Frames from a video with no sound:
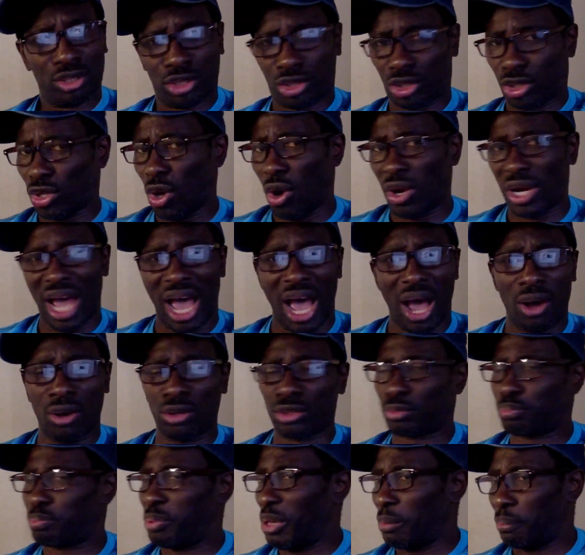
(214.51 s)

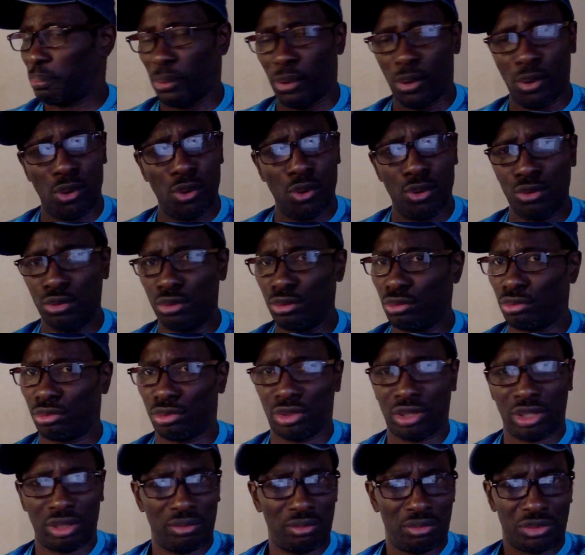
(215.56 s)
turnout. People
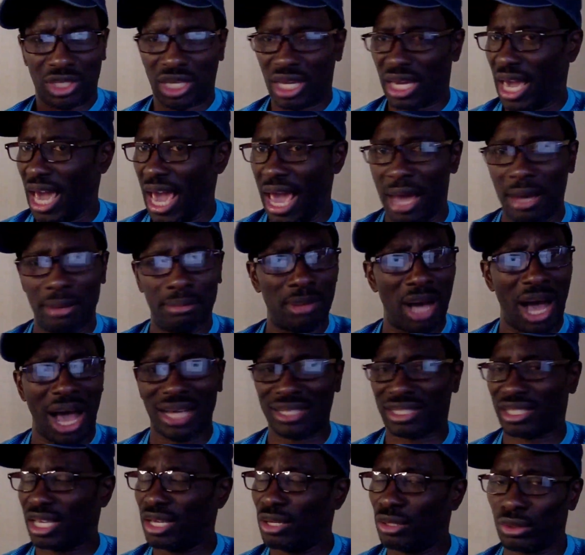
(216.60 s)
came
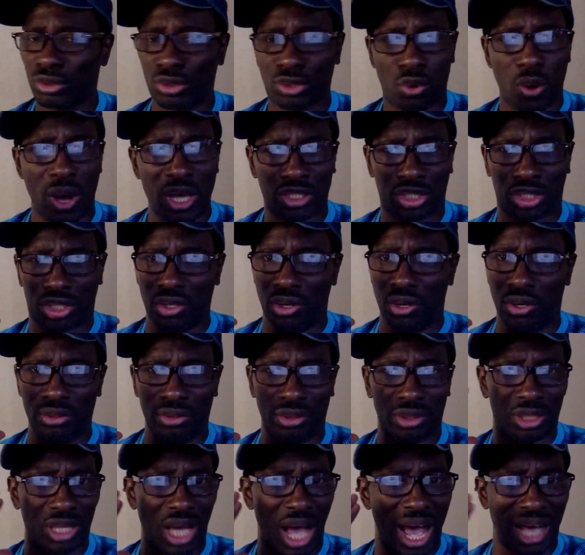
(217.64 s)
asking
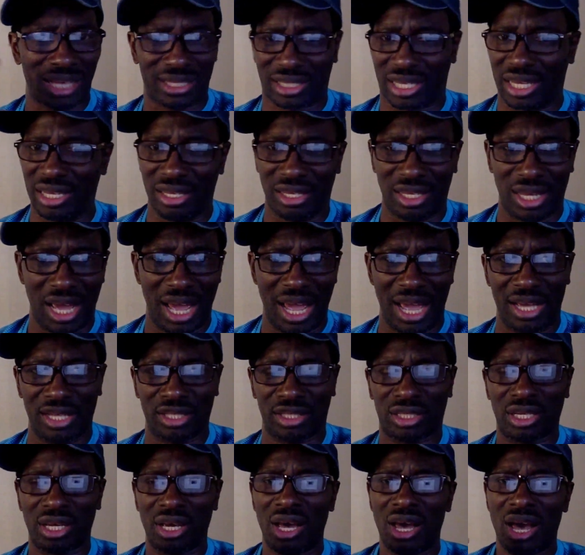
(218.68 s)
questions, asking
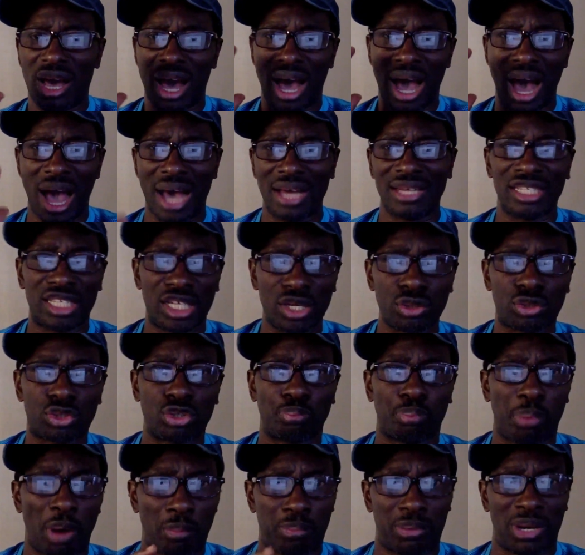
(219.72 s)
this, and due to
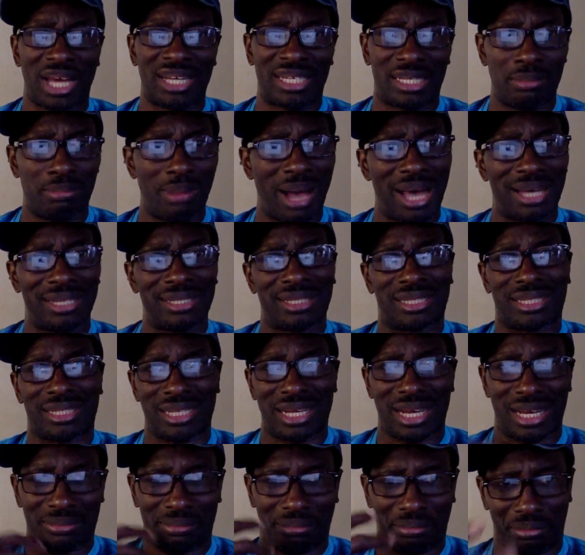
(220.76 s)
popular demand
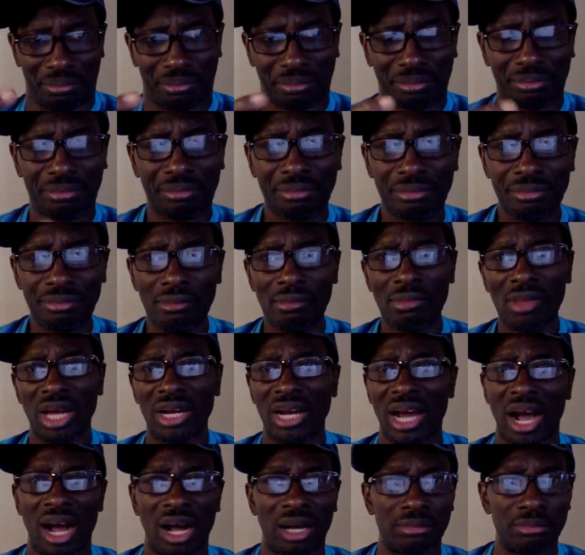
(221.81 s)

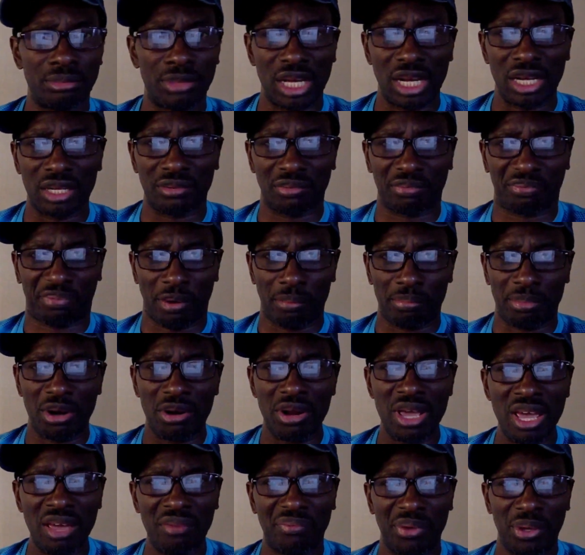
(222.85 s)
from the
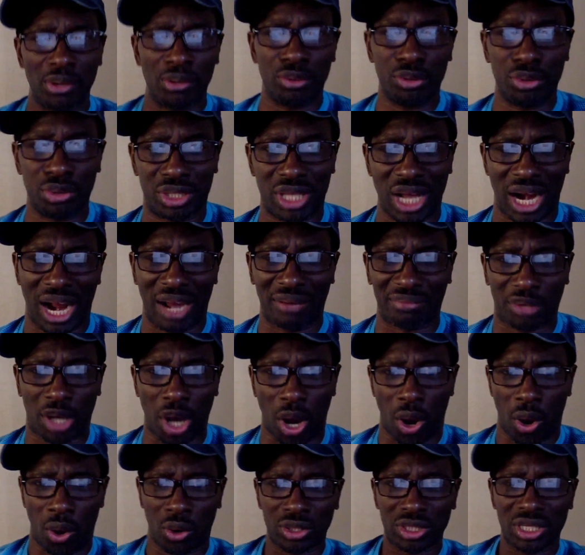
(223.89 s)
reviews that I've
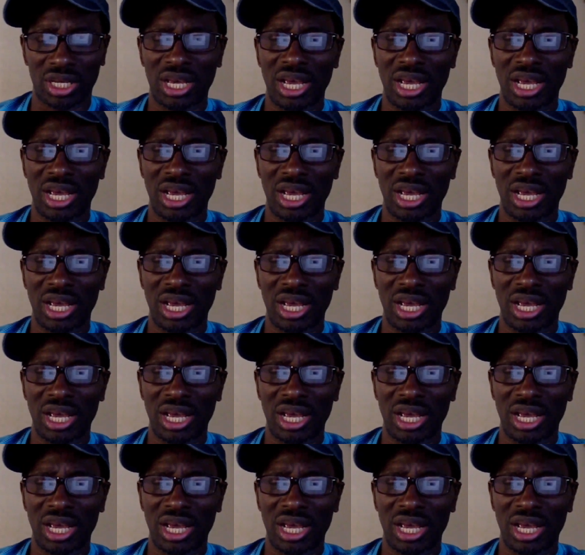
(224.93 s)
got,